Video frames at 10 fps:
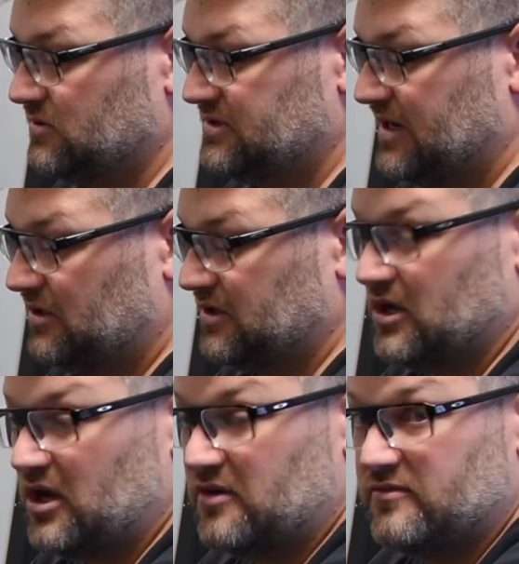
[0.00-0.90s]
telling
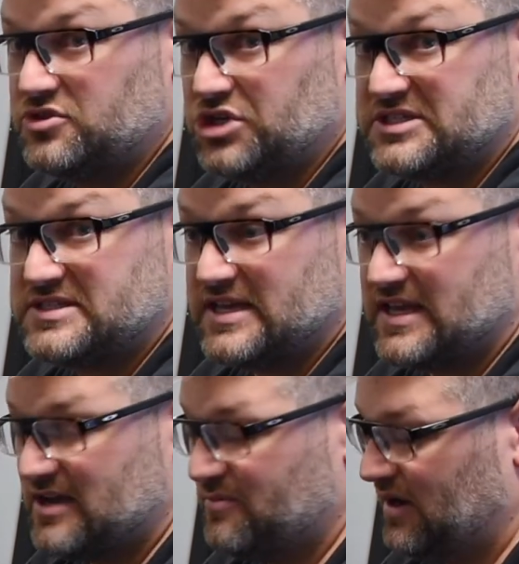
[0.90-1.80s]
of just the
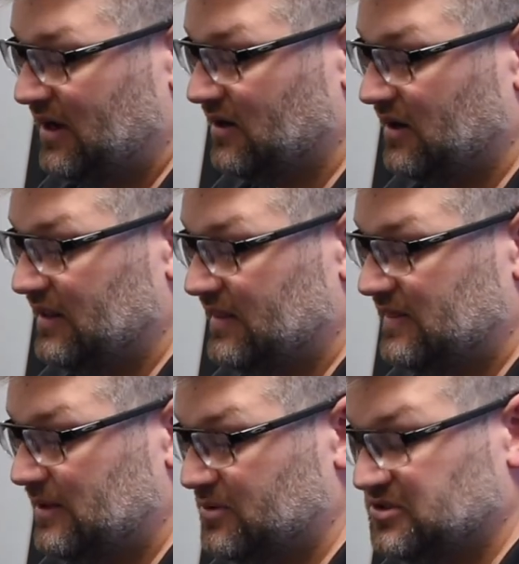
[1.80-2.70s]
hip and
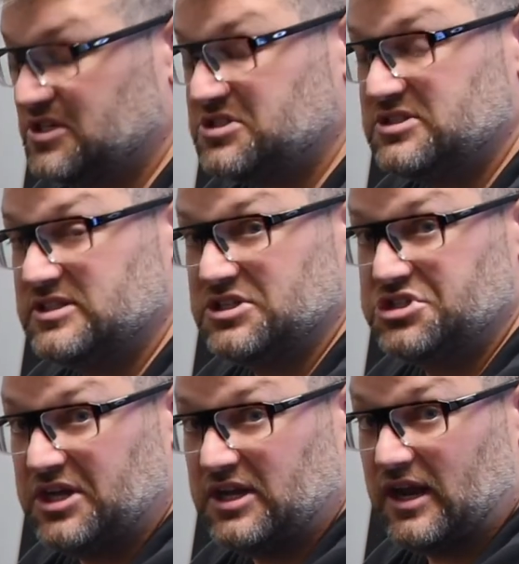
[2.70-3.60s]
the positions that
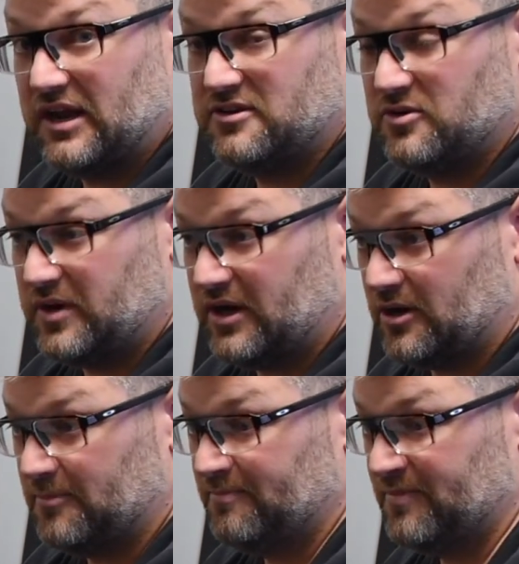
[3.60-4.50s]
she can get into here.
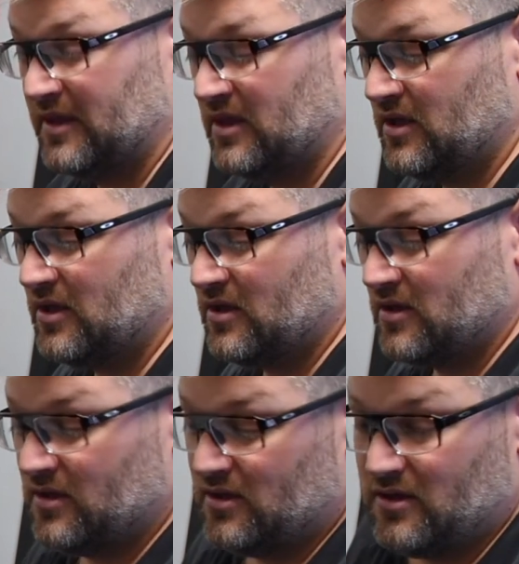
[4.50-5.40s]

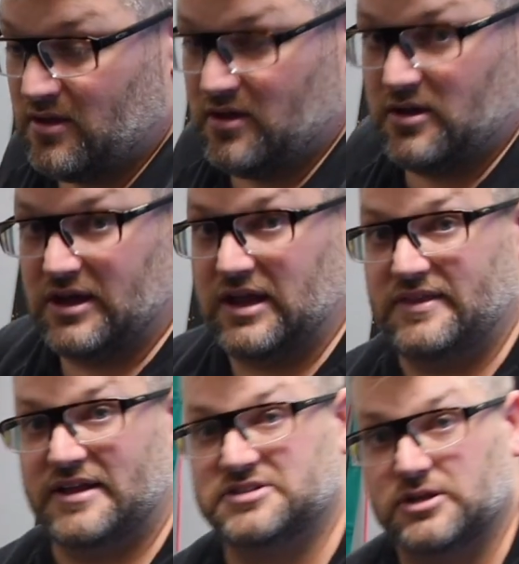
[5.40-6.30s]
Again,
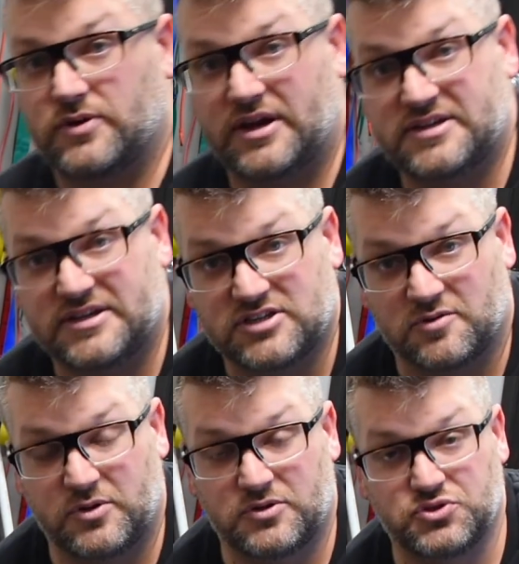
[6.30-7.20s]
that's the Craig test. I
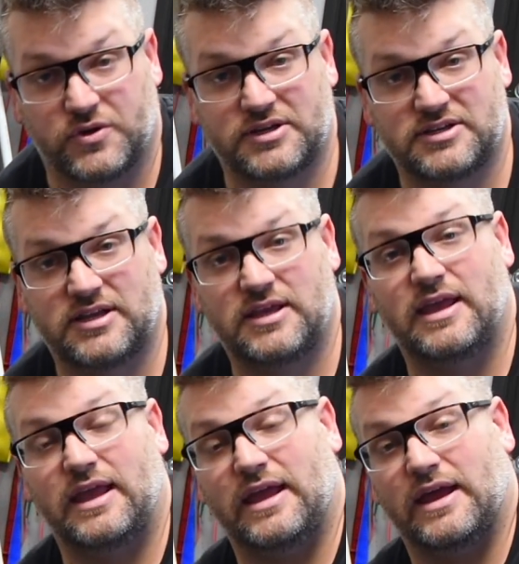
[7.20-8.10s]
hope you enjoy it,
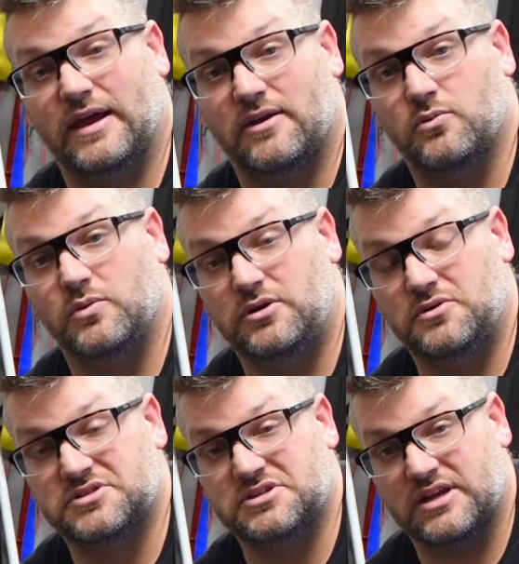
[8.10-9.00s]
and we
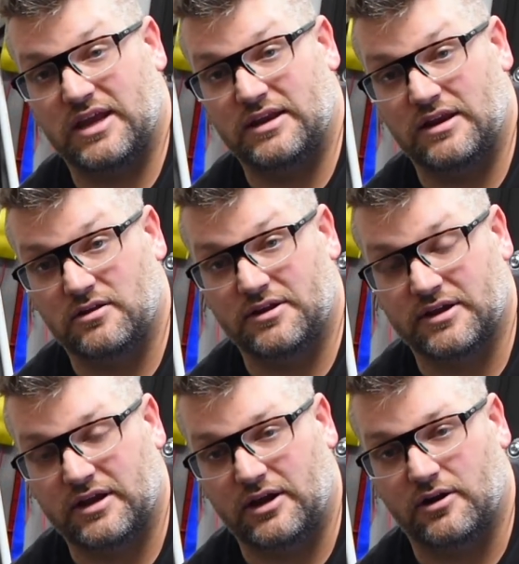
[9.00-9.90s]
use this again in clinic
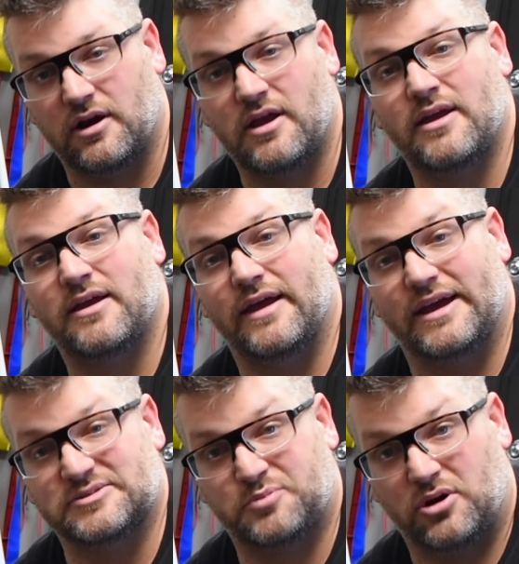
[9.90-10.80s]
here
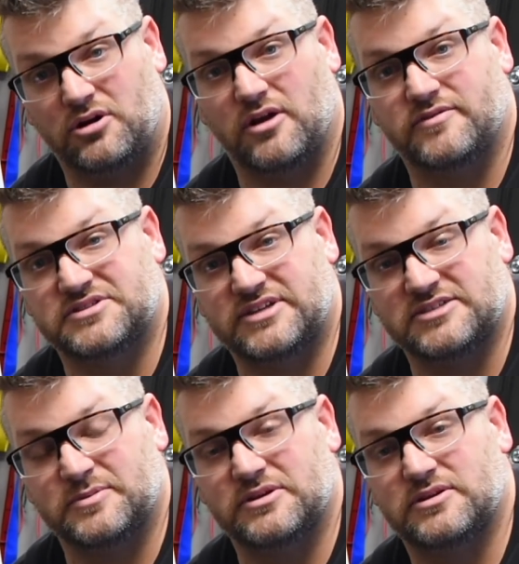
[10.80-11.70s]
as part of
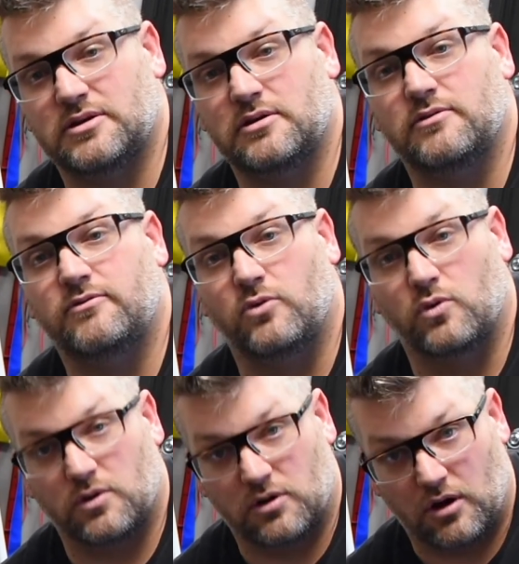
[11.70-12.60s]
assessment
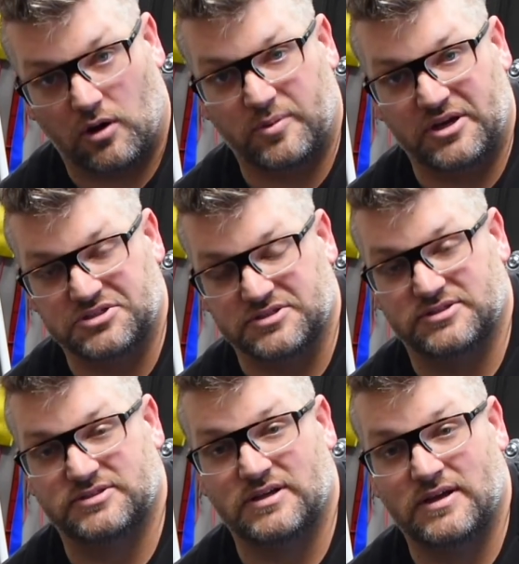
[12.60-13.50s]
for our
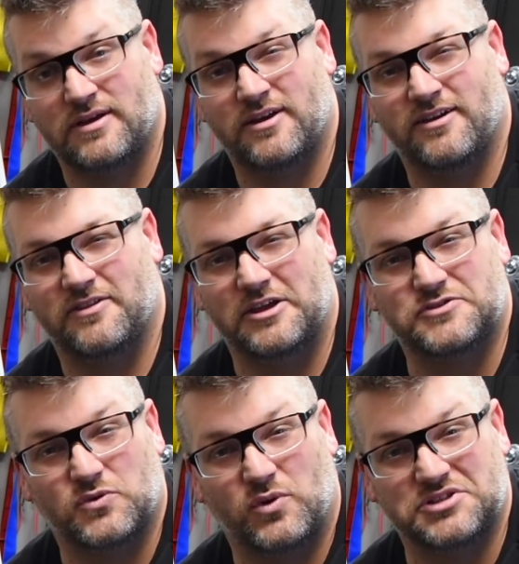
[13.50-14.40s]
patients. Thanks
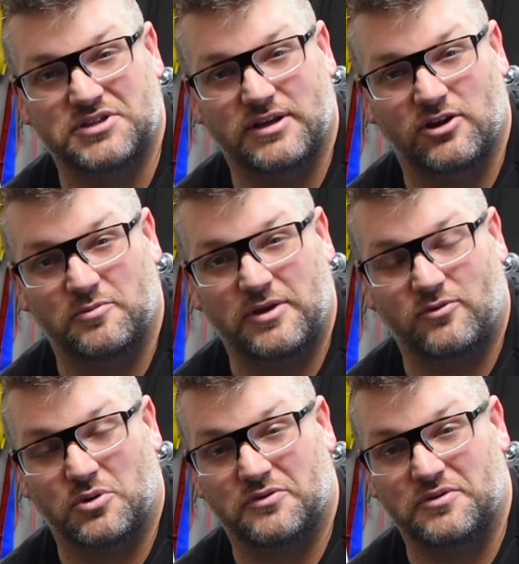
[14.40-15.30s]
for watching, and I hope you have a
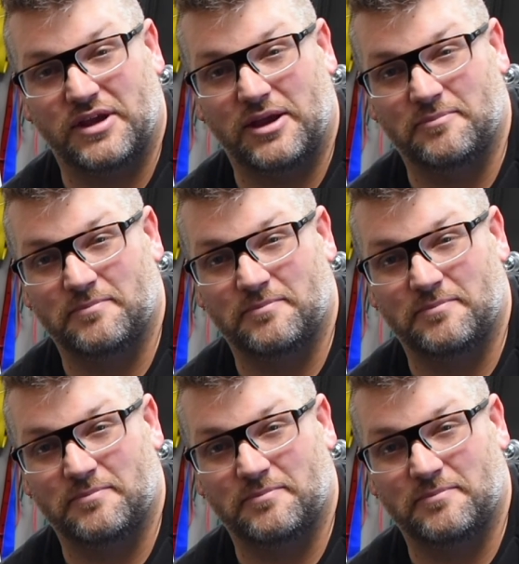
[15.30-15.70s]
wonderful day.